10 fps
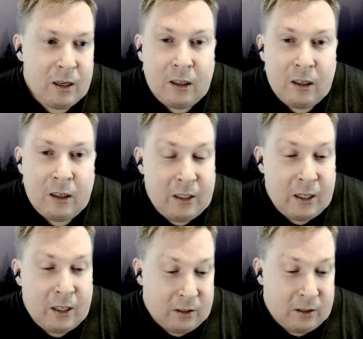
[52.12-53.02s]

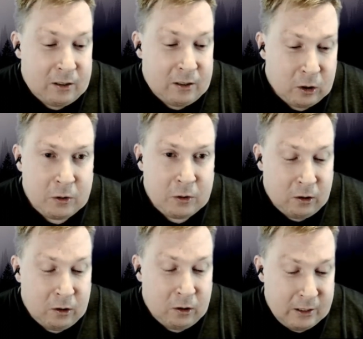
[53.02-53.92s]
Yes, so
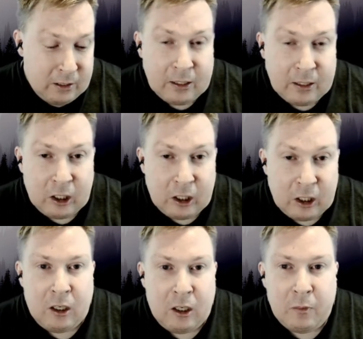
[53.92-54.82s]
you're a psychic
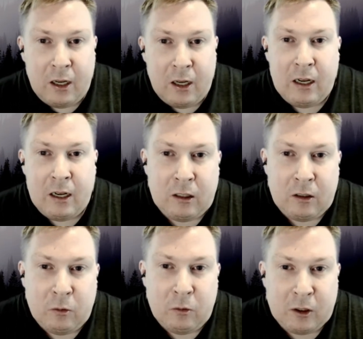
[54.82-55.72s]
medium, and
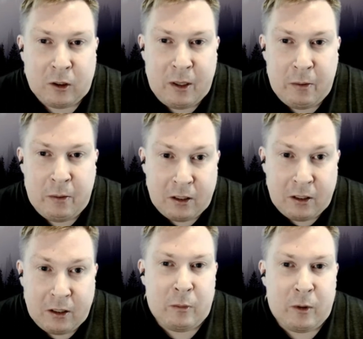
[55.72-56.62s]
that's what we're going to be mostly
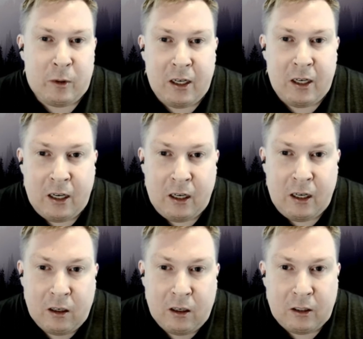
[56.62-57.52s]
talking about here today
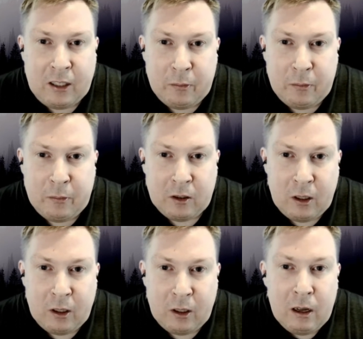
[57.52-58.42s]
on the
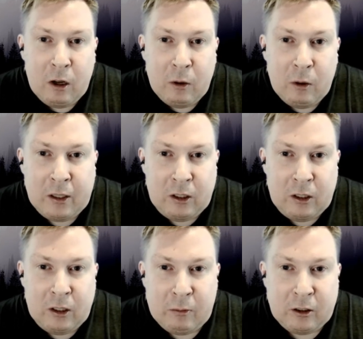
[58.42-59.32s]
episode. But you
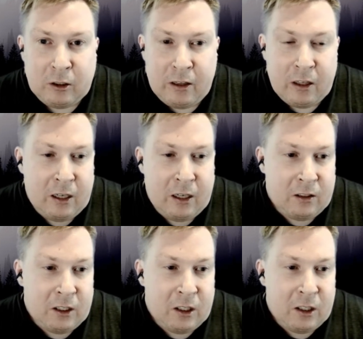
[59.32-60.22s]
have a bunch of other
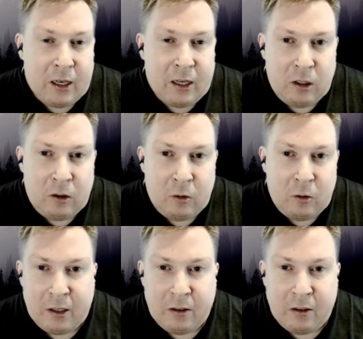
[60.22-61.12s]
things, too, that you
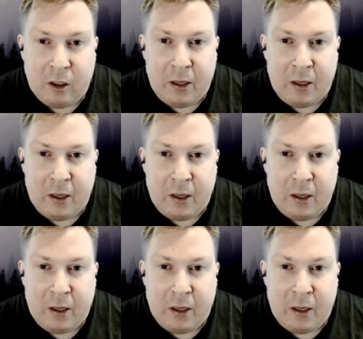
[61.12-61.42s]
mentioned to me